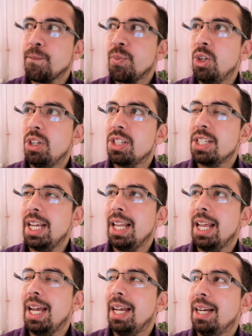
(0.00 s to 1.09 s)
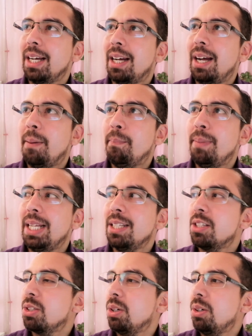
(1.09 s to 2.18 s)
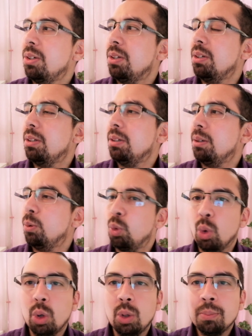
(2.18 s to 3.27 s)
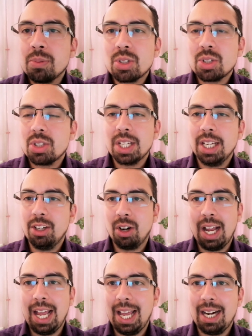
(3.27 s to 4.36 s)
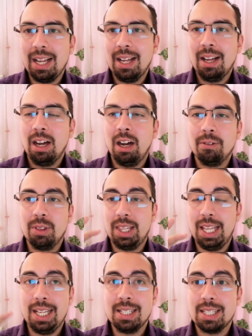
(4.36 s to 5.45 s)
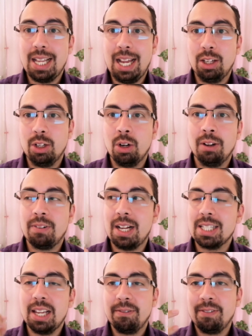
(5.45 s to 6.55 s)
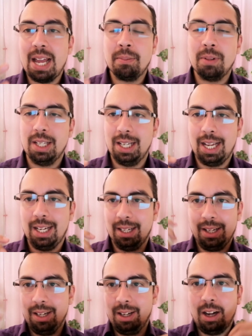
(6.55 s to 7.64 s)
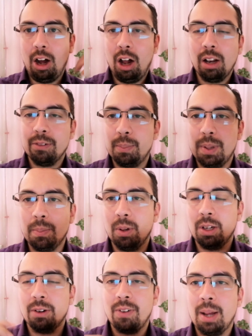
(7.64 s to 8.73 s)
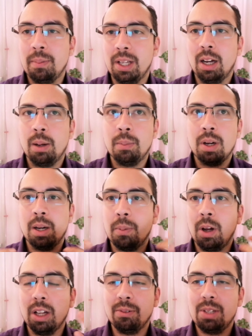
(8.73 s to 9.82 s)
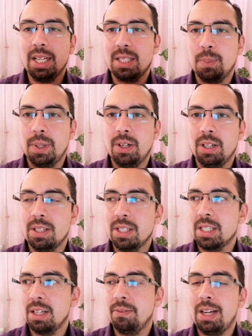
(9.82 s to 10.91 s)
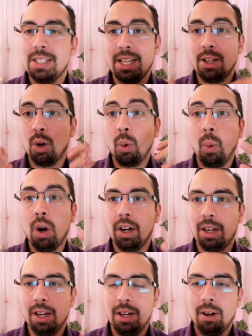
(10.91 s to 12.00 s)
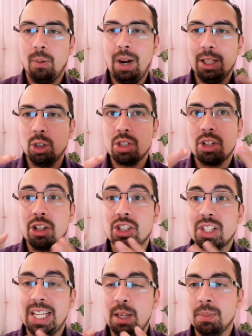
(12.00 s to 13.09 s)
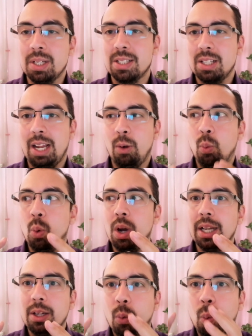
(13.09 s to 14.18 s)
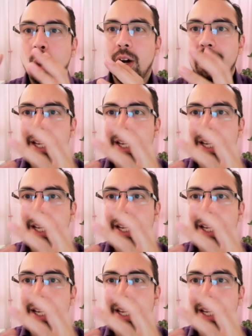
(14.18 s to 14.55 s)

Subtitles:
you could say like mental rooms in your head of things that, if I say family, like all of the people in your family come up, all of the experiences. If I say your work, right, those are your schemas, like what work